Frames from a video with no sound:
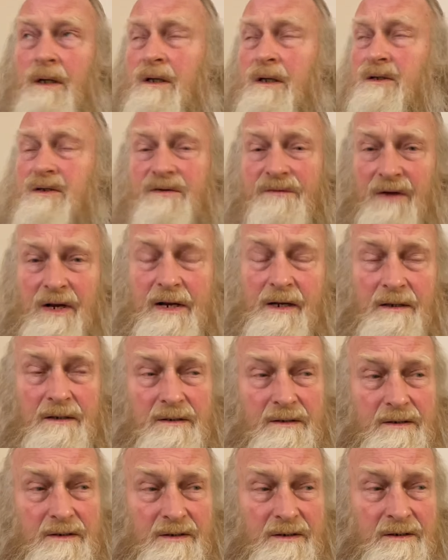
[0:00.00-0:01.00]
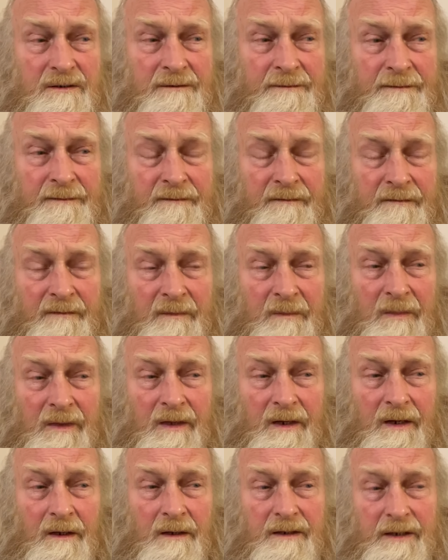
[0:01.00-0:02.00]
civilians,
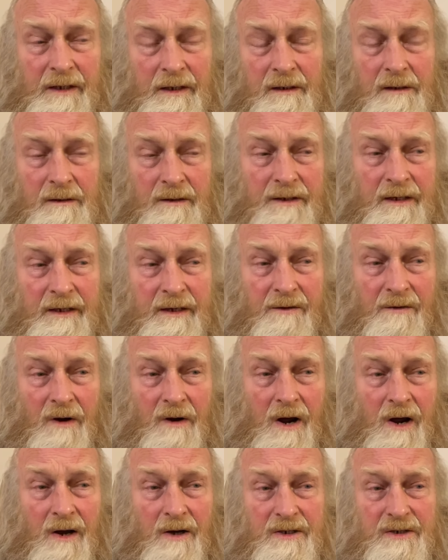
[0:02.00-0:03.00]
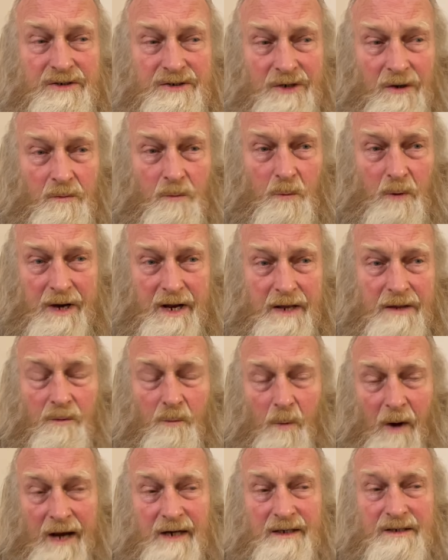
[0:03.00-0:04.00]
killed in Iraq, so we, the
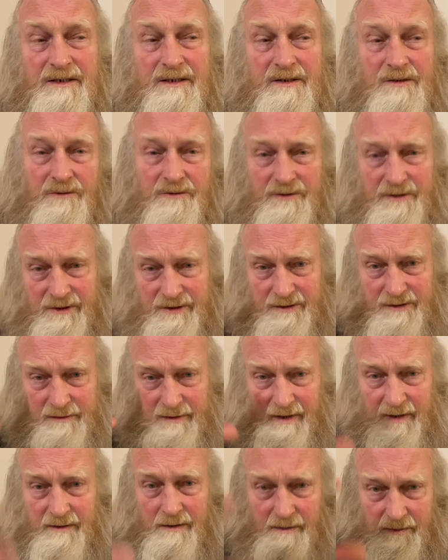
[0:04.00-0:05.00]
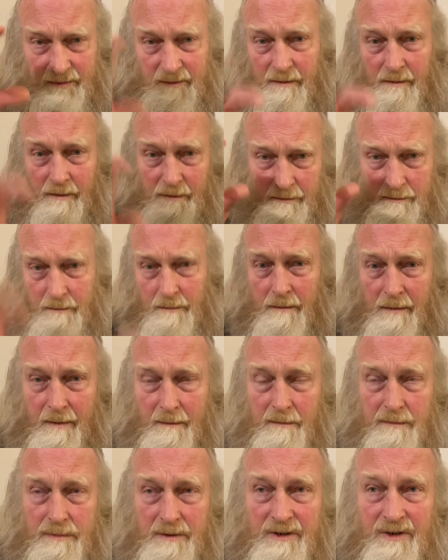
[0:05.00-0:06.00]
West, could just
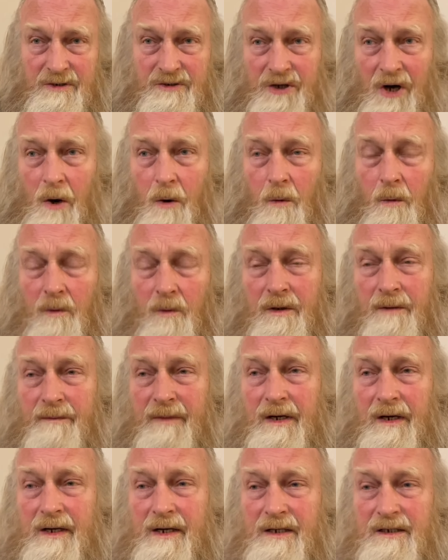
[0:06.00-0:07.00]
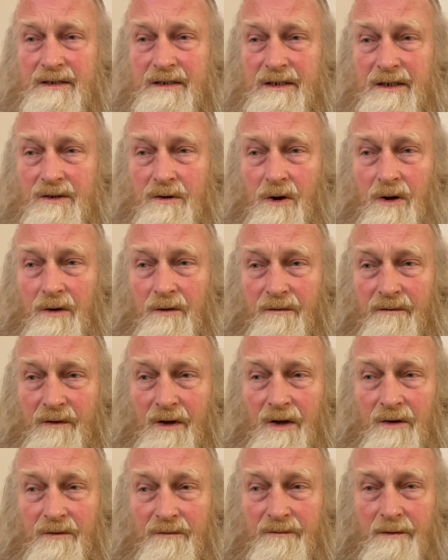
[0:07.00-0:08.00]
control the Middle Eastern oil
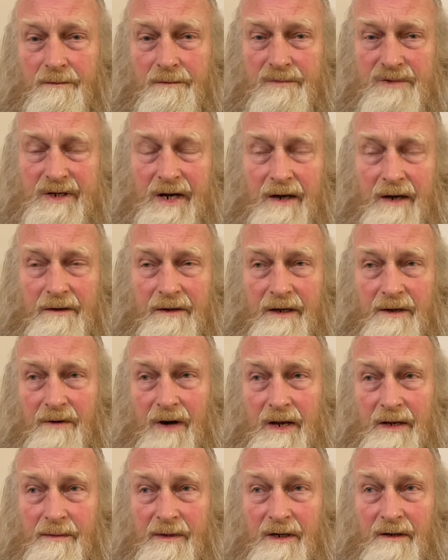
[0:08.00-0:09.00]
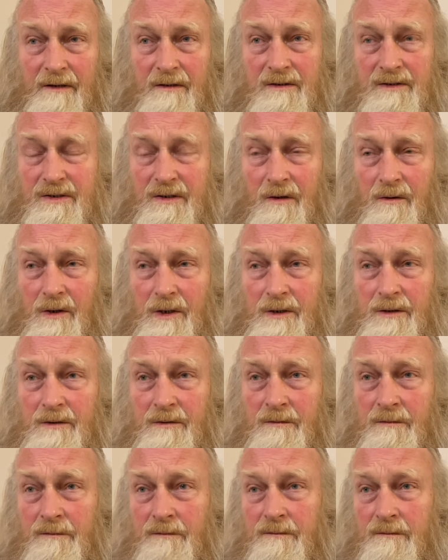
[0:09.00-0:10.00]
flow from Saudi Arabia and so on,
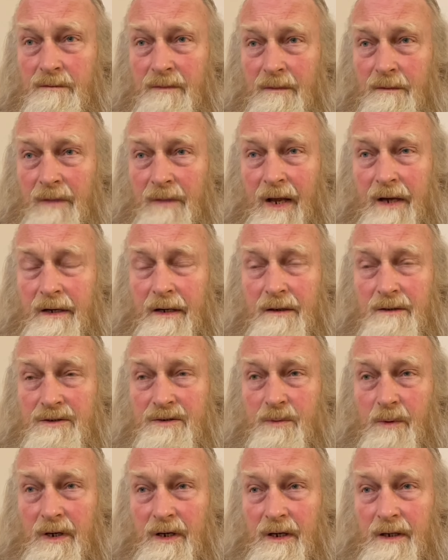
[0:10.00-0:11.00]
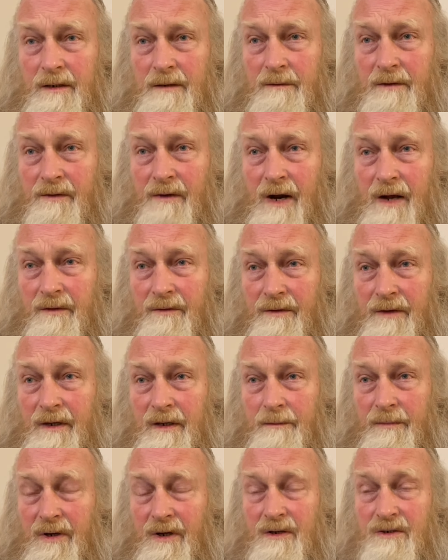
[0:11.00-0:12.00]
and elsewhere around
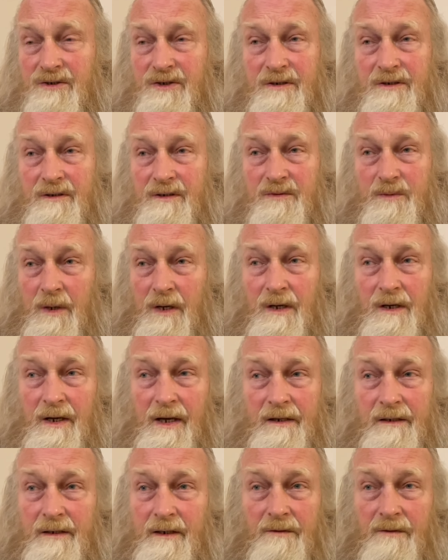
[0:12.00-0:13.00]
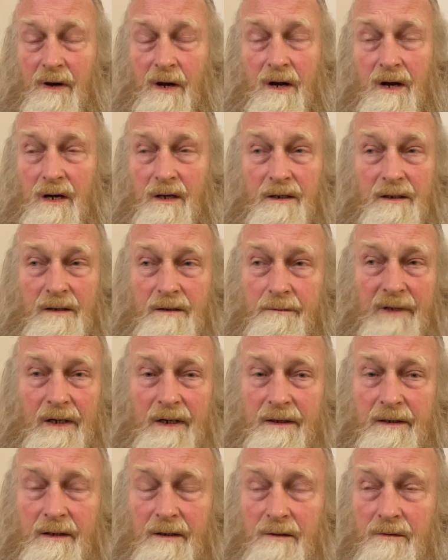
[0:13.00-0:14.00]
there, Persia as well, and Iran, and I
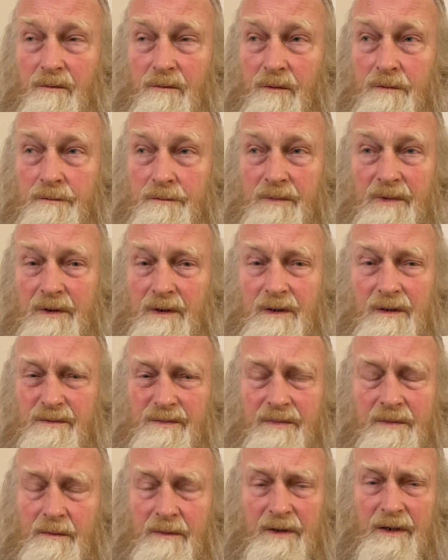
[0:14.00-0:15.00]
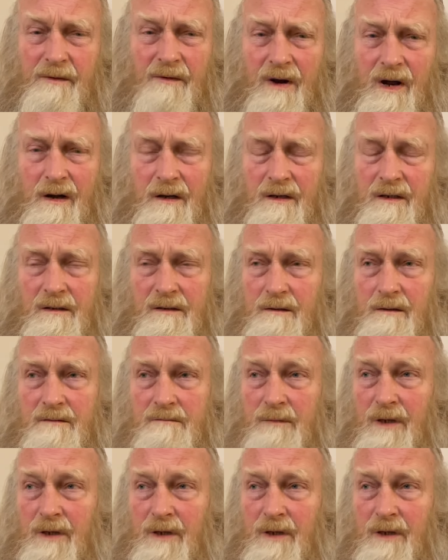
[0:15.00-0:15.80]
don't know, Iraq, and